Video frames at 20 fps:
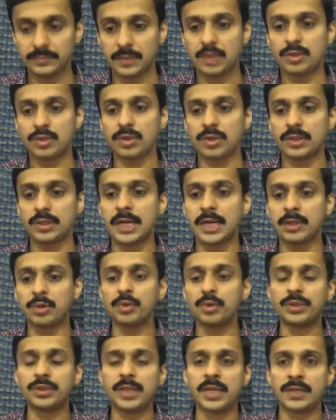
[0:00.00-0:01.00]
so there are
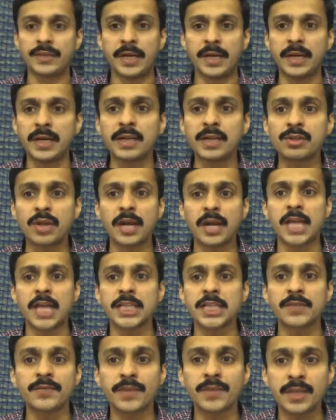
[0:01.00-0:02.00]
two things, right? It is not
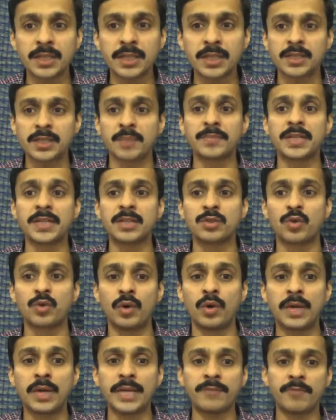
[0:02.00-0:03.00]
as if there's something is
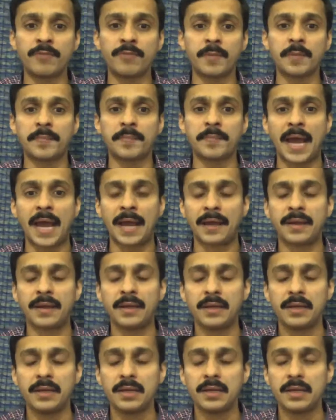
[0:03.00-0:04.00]
holding women back.
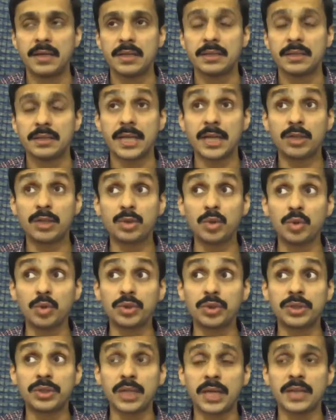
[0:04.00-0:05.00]
There are
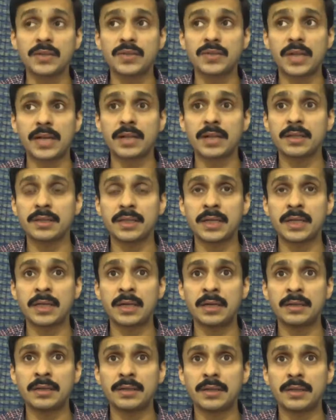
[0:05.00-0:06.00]
two things that
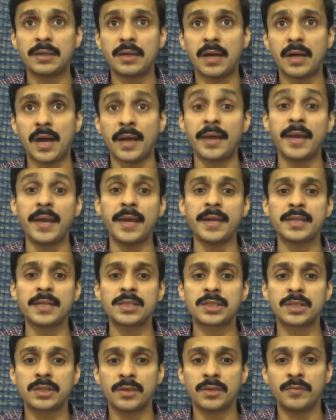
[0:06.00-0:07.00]
are
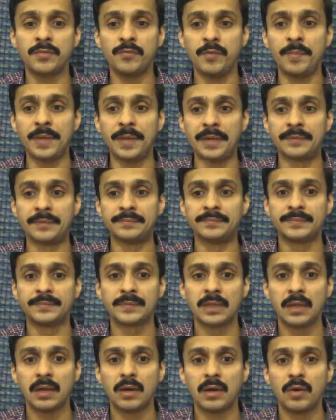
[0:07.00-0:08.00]
against women.
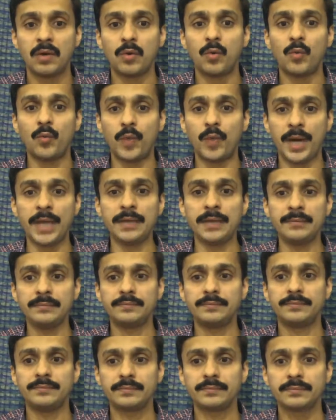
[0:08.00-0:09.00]

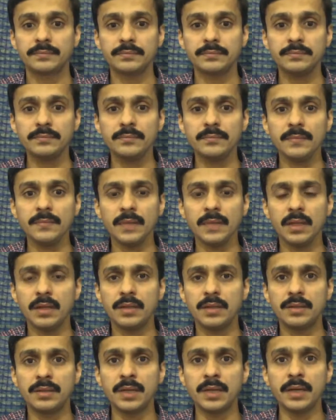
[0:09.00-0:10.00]
One,
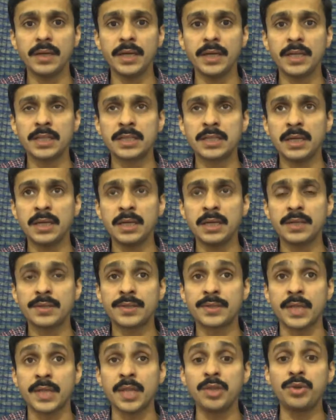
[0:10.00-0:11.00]
it is a
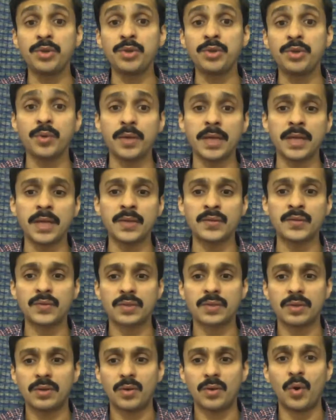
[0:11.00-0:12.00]

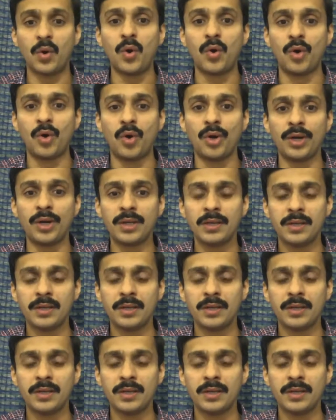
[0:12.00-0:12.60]
centuries old